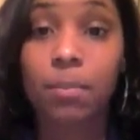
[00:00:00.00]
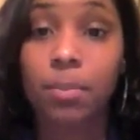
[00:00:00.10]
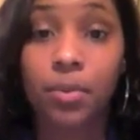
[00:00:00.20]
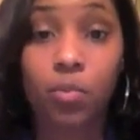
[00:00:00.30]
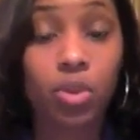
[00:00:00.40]

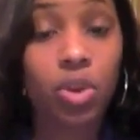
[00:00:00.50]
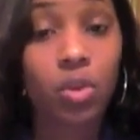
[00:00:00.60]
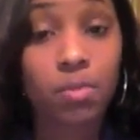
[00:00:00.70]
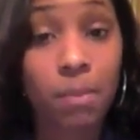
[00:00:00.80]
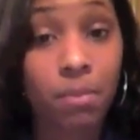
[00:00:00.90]
But we all
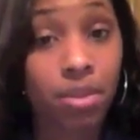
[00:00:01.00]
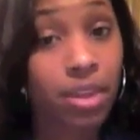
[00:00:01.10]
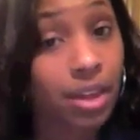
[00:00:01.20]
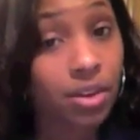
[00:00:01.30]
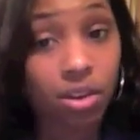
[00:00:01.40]
remember
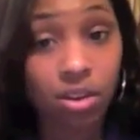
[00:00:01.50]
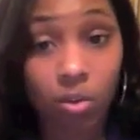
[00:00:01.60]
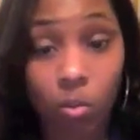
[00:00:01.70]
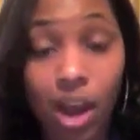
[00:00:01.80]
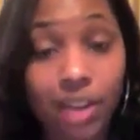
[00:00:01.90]
that
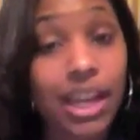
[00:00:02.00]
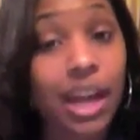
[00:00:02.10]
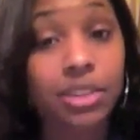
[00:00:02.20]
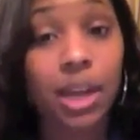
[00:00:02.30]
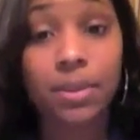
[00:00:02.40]
Juan
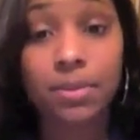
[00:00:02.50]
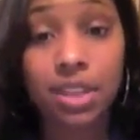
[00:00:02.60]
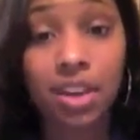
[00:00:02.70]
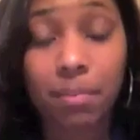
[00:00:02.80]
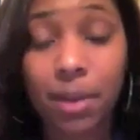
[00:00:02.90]
got dropped
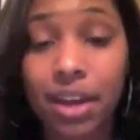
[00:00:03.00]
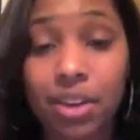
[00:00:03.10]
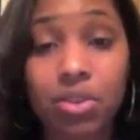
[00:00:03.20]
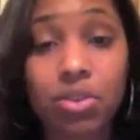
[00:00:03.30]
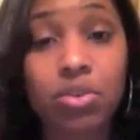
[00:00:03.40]
himself by a
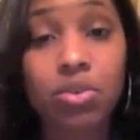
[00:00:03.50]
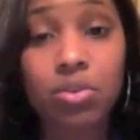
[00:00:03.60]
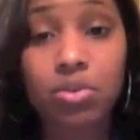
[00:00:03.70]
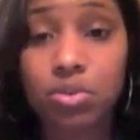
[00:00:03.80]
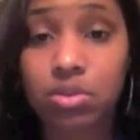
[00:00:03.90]

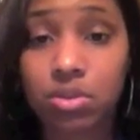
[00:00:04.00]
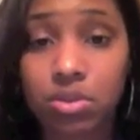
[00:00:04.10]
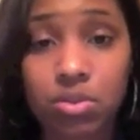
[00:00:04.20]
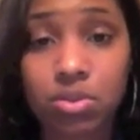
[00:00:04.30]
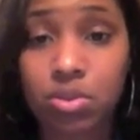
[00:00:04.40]
huge
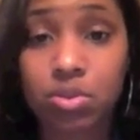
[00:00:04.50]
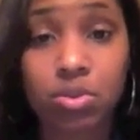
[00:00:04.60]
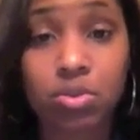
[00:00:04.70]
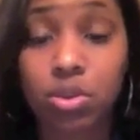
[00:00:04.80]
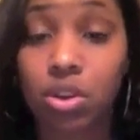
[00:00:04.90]

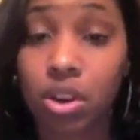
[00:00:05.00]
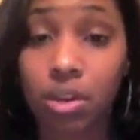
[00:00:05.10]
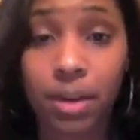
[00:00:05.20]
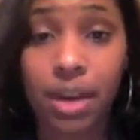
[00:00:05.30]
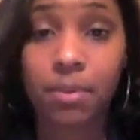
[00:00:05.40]
hook
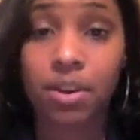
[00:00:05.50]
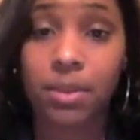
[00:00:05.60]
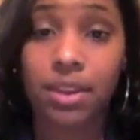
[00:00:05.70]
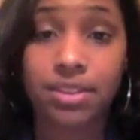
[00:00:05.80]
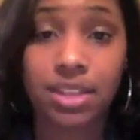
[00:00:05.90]
by
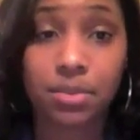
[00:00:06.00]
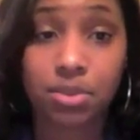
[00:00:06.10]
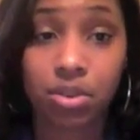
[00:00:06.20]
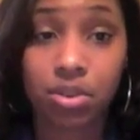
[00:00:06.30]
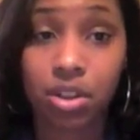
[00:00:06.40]
Bernabe
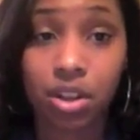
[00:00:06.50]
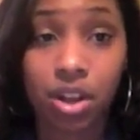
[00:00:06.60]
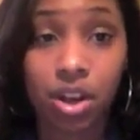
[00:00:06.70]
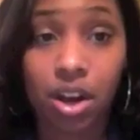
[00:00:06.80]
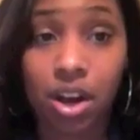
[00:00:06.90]
Concepcion,
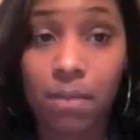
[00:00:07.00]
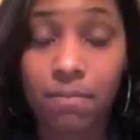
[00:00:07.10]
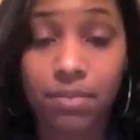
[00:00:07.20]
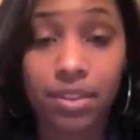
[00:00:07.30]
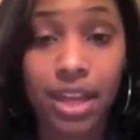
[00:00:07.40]

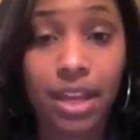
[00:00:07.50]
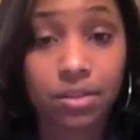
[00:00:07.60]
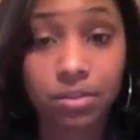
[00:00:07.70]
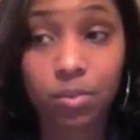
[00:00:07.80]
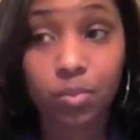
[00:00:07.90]

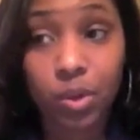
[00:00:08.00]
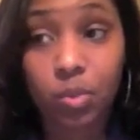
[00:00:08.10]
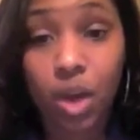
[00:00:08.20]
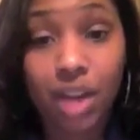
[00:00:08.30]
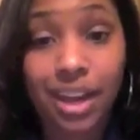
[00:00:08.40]
that
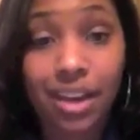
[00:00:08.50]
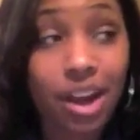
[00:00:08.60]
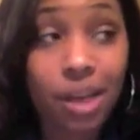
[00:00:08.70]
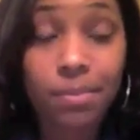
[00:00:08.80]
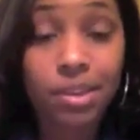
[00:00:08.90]
when Juan got
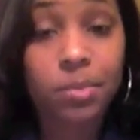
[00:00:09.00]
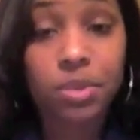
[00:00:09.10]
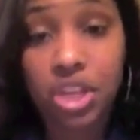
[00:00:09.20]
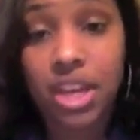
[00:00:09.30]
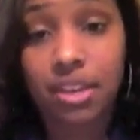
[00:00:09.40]
up, he was
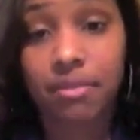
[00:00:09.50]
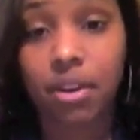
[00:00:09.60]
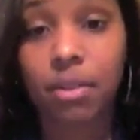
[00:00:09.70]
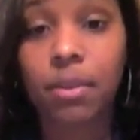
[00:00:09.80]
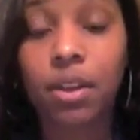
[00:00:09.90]
shaky
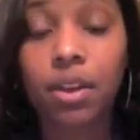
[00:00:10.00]
from.